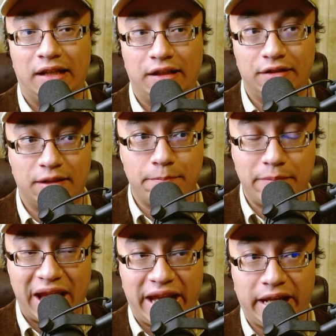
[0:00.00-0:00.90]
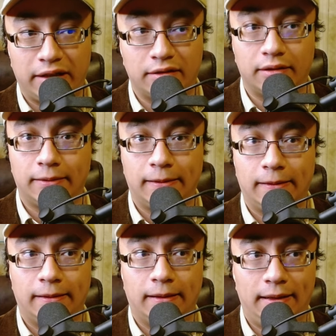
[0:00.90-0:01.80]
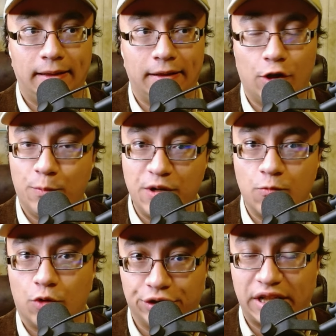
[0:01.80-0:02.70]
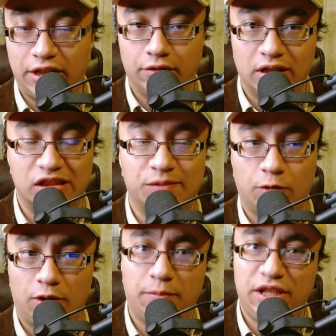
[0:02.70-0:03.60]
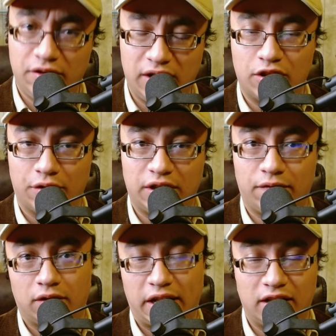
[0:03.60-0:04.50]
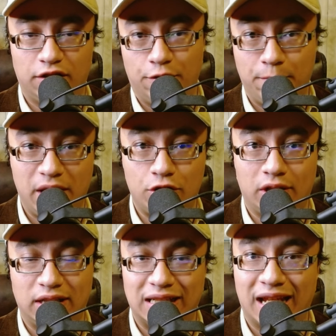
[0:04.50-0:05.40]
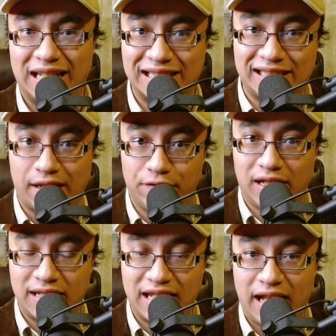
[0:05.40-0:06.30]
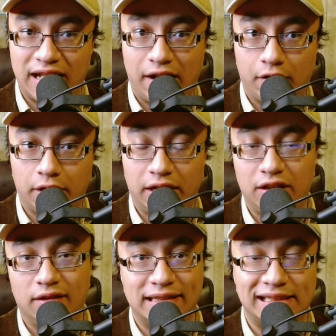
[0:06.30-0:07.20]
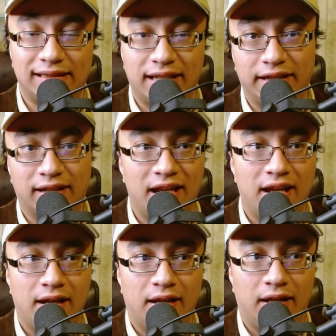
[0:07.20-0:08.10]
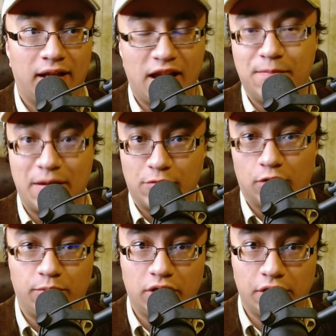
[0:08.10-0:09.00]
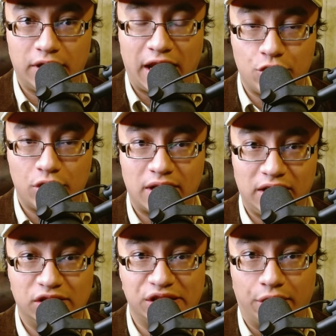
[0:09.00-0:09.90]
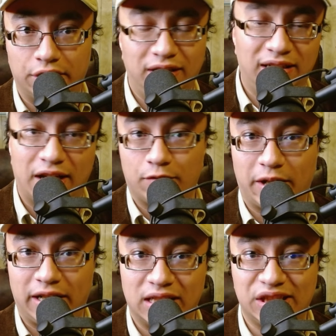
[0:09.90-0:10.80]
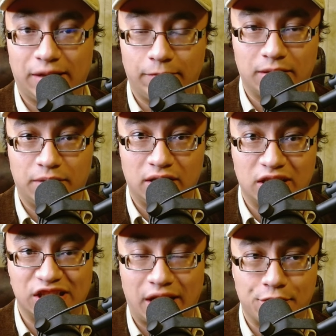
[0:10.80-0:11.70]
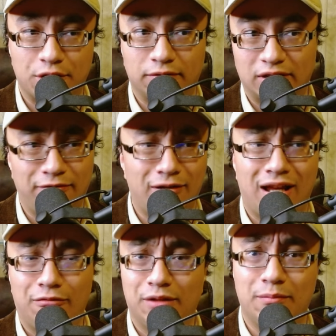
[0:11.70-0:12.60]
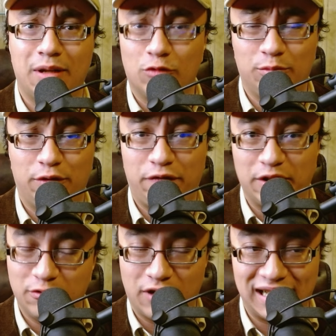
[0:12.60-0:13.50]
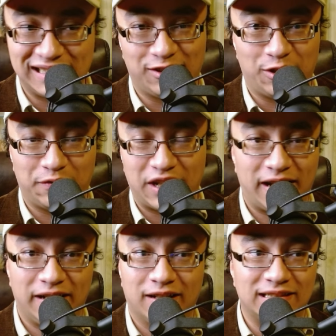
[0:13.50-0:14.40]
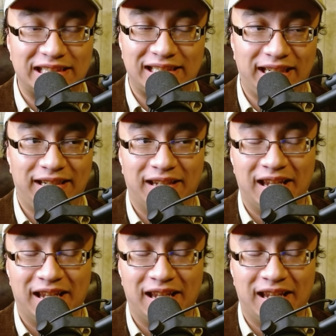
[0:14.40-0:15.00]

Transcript: the main uh, open world that you can explore, but you can go there for like a little mission in like a self contained area and you can see like a memorable location that you saw and you, everybody gets hit with a bit of nostalgia and we're like, wow, what a memorable fun quest and all of that. I got to see,